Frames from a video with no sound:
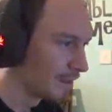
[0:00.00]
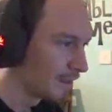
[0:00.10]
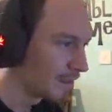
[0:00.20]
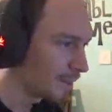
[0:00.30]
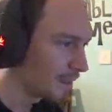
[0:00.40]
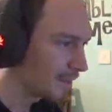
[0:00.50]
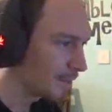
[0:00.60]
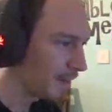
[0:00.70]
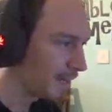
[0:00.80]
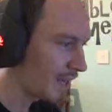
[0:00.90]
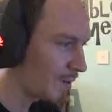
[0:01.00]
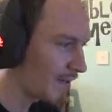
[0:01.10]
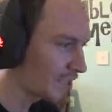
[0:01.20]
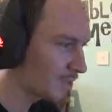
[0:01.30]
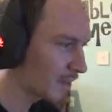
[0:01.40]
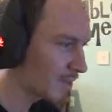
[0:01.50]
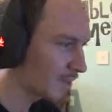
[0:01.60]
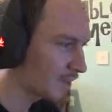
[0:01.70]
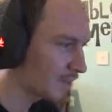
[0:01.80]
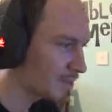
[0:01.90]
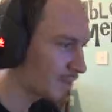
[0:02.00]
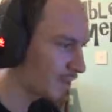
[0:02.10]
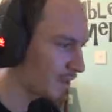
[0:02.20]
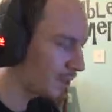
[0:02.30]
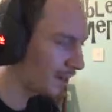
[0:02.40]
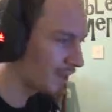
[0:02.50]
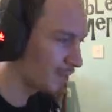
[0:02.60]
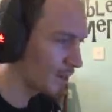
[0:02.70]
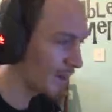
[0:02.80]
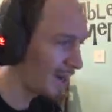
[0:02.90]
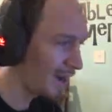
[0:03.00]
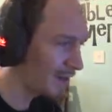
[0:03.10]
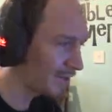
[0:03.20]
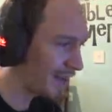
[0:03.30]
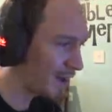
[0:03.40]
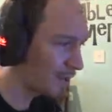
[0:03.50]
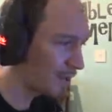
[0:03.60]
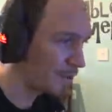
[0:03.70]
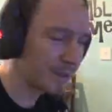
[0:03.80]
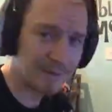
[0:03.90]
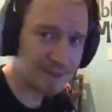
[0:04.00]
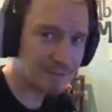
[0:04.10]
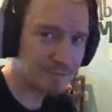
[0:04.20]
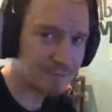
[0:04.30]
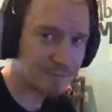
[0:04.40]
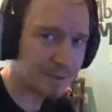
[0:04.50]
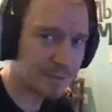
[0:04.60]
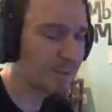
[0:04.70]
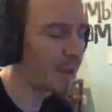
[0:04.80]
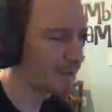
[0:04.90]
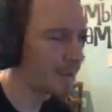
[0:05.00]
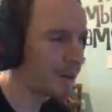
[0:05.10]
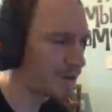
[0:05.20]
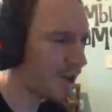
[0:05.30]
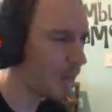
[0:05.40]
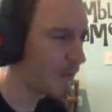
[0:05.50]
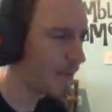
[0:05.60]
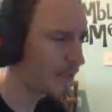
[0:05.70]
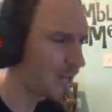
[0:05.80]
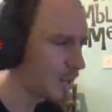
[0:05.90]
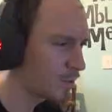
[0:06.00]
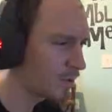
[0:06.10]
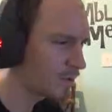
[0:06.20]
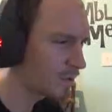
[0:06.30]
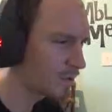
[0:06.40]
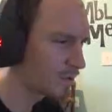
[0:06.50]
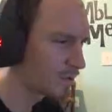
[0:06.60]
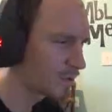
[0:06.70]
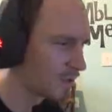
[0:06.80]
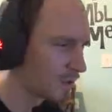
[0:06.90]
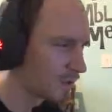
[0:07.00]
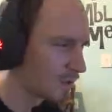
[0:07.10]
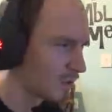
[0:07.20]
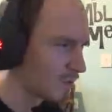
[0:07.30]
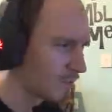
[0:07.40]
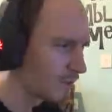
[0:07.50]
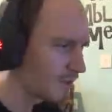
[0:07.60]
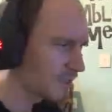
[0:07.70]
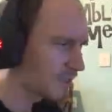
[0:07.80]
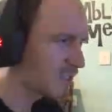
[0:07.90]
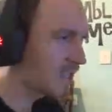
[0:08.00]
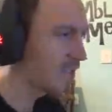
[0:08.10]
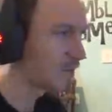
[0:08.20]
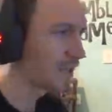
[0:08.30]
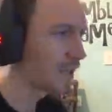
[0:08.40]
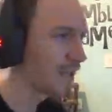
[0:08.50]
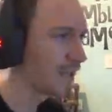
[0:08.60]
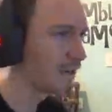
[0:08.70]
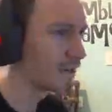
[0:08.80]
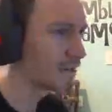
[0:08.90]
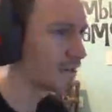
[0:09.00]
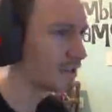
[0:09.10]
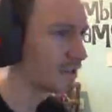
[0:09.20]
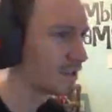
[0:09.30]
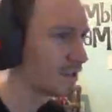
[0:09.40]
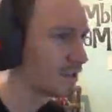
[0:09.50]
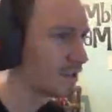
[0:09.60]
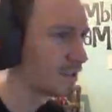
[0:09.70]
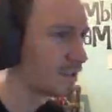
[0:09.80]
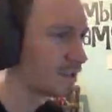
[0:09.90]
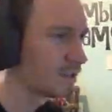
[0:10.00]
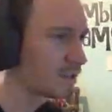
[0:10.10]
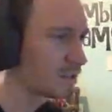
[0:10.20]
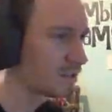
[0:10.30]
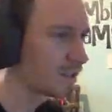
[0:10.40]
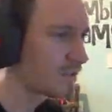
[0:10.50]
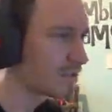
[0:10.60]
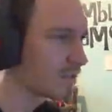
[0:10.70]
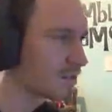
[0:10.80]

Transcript: so we can make our way to Penryn swiftly. I reckon it'll be about half an hour before we reach, by the time we reach Tan-Y-Bwlch. But the scenery here is just, they've done